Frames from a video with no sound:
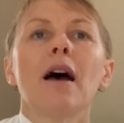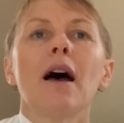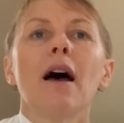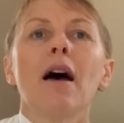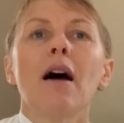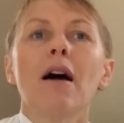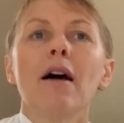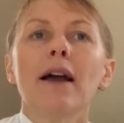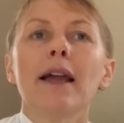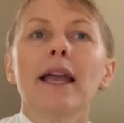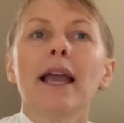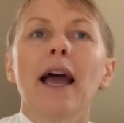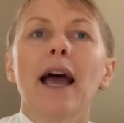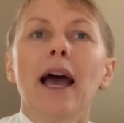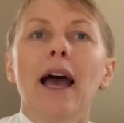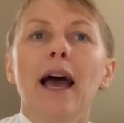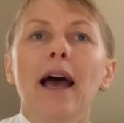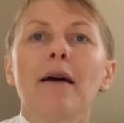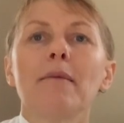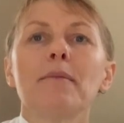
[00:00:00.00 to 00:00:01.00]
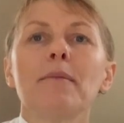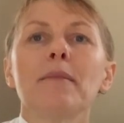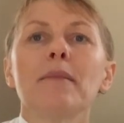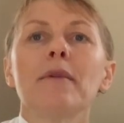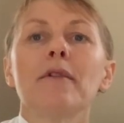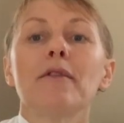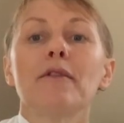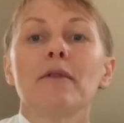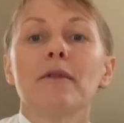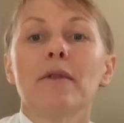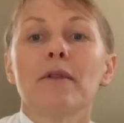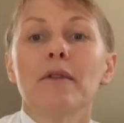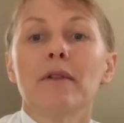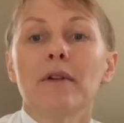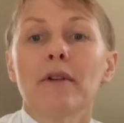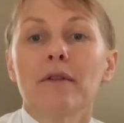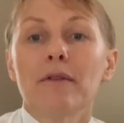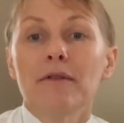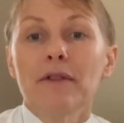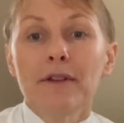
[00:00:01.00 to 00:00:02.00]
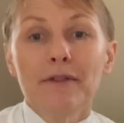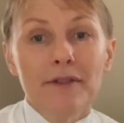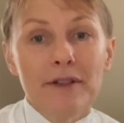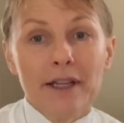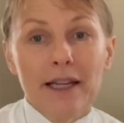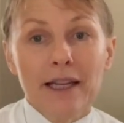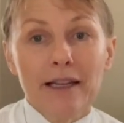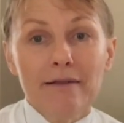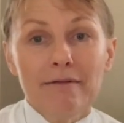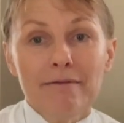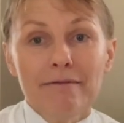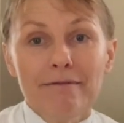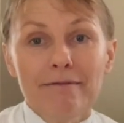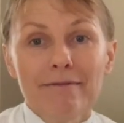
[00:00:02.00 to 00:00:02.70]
I am 50.